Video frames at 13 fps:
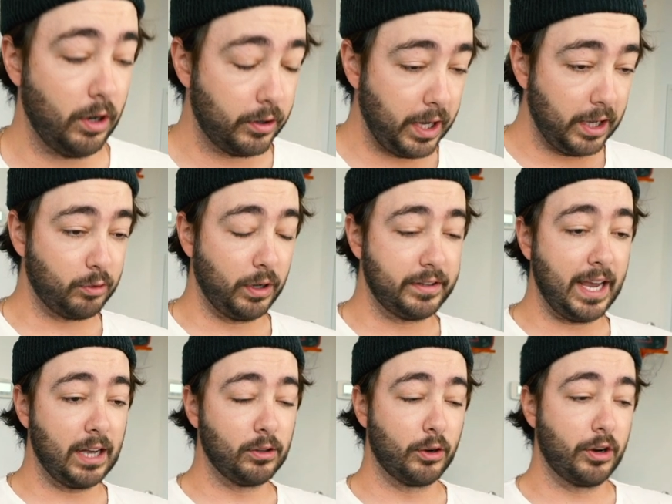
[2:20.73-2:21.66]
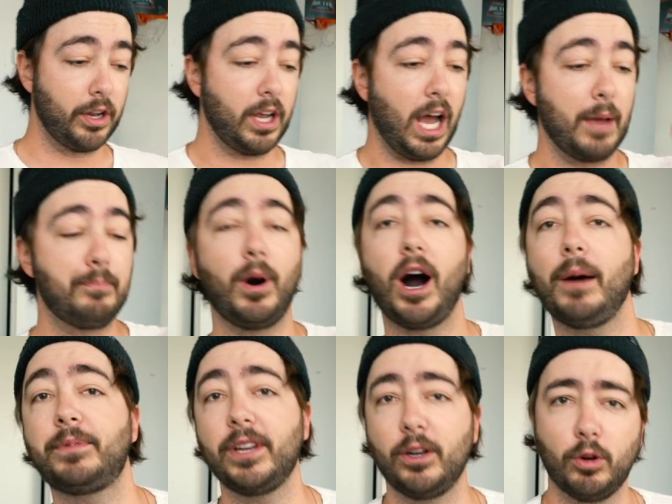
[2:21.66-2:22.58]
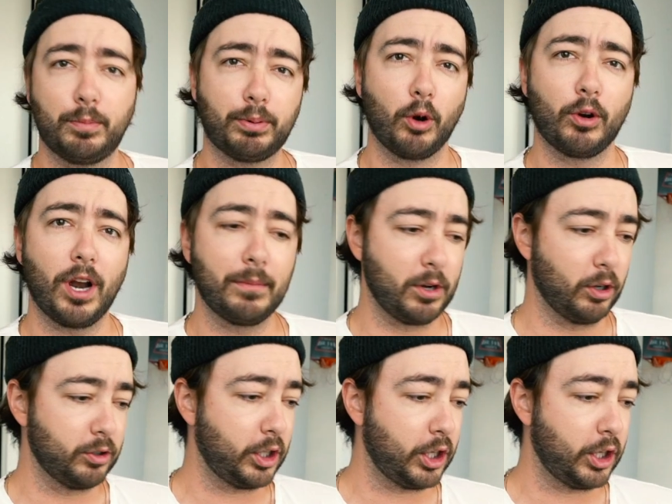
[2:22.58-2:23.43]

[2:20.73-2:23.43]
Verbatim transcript: Okay, so I downloaded it. I popped it into a program called